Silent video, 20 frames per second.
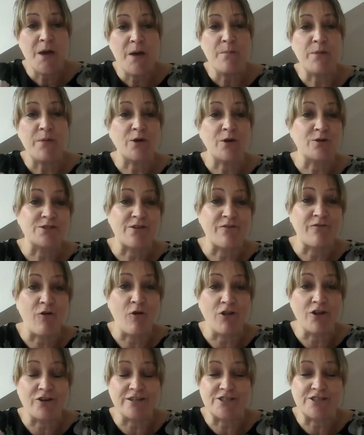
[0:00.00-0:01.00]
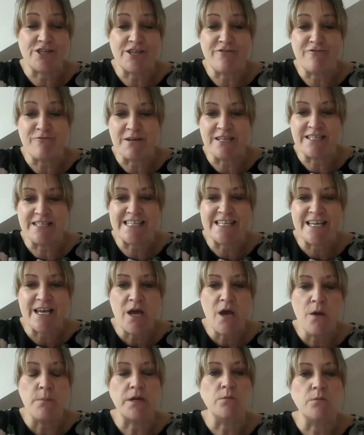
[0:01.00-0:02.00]
Because of all her achievements.
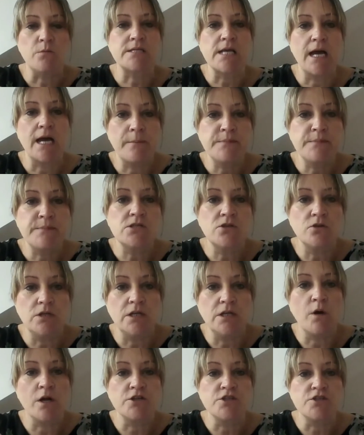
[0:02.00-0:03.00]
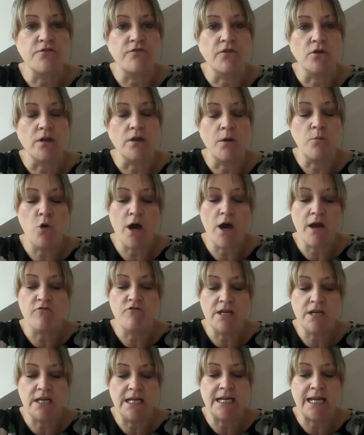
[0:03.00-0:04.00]
But it was absolutely wonderful. And what I
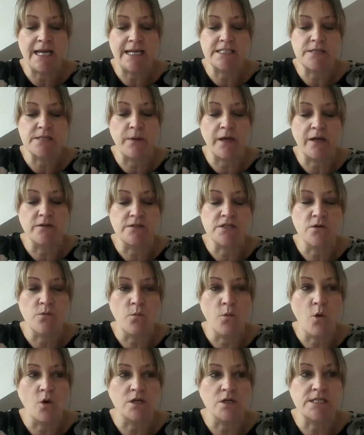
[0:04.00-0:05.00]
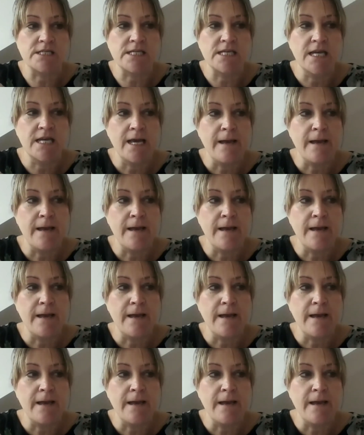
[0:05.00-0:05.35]
really liked about it was